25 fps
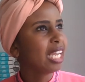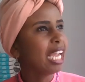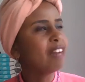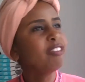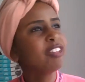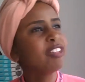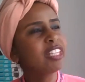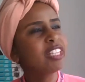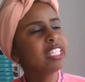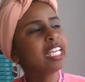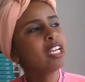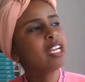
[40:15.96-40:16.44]

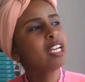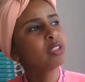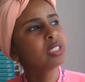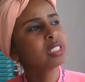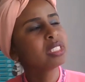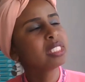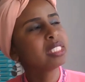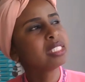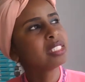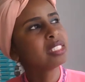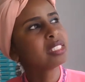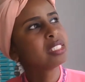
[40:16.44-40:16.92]
everything
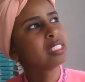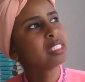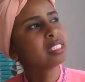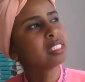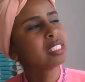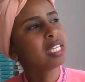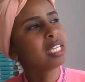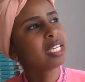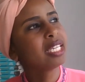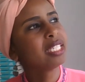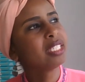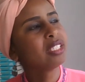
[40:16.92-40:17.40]
else is
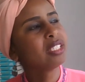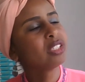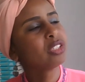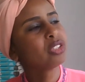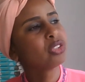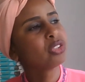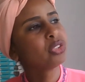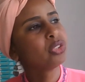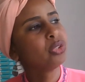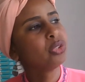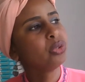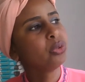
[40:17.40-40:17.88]
designed
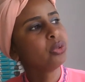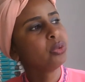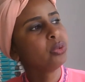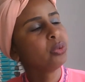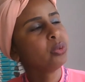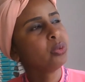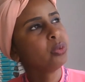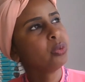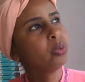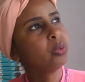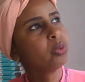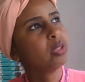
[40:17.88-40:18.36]

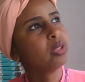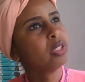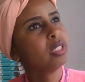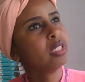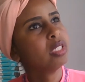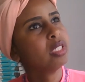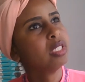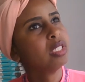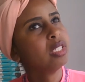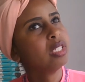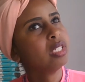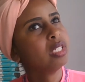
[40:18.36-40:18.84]
to
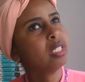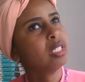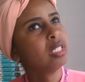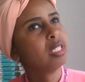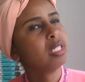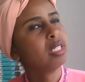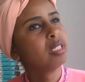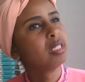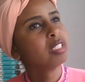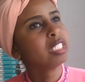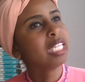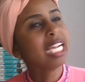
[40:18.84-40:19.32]

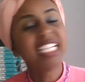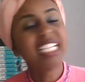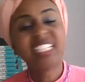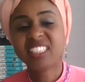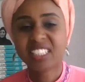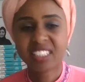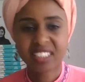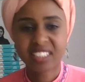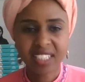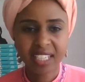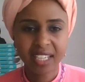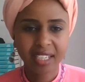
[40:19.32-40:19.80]

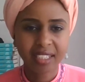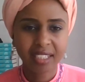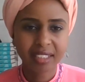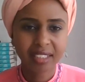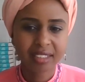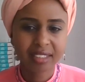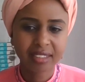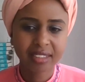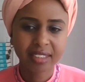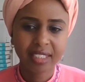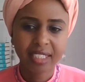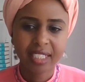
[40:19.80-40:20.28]

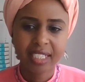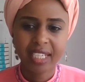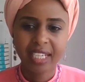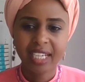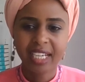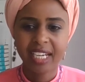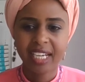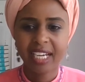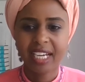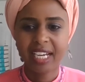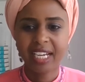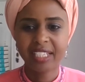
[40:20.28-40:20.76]
entertain,
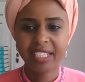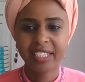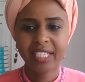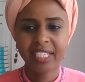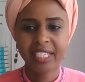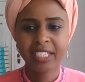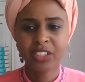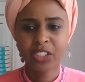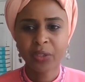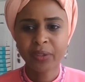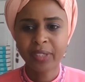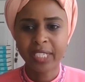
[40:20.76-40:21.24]
and
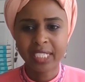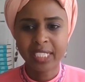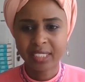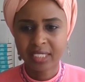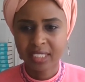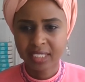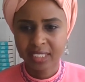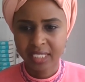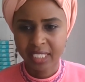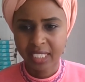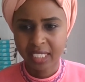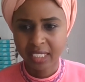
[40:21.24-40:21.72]
they don't
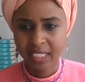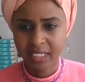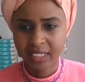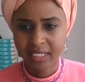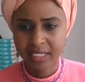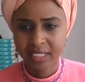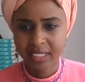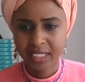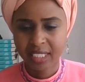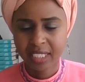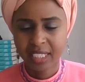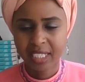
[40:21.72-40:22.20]

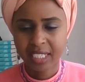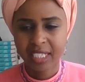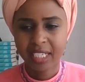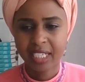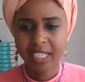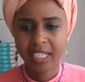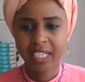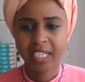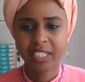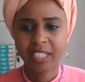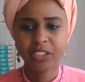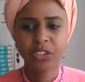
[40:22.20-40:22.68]
entertain.
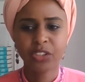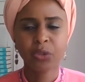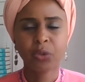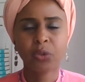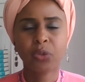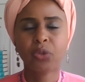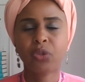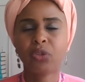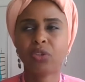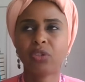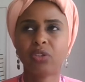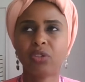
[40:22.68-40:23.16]
And
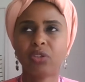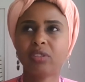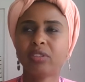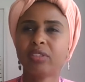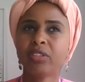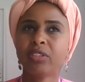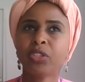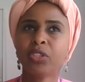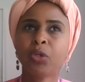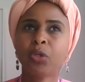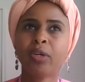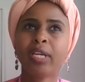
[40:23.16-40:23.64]
you're
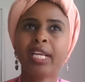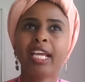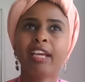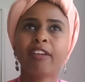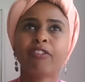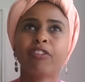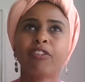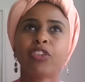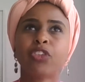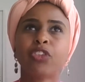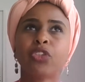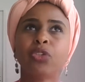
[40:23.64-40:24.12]

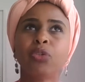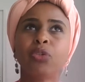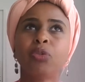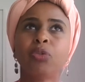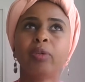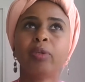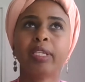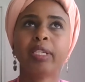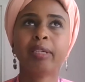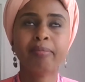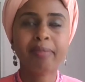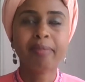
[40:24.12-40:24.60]
left
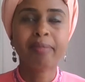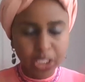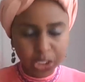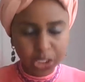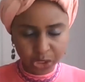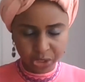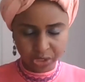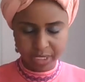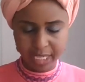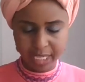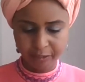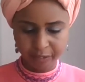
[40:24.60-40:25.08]
to
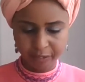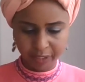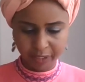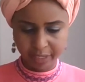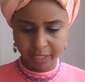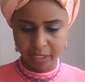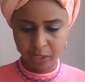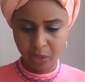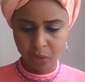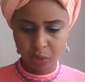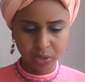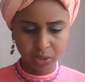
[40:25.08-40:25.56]
imagine
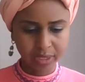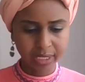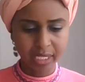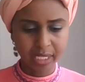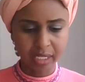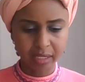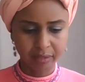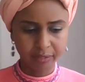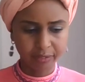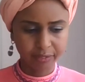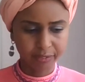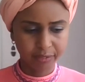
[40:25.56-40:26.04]
everything
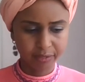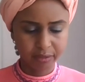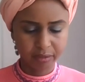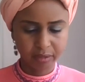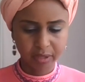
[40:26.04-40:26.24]
yourself,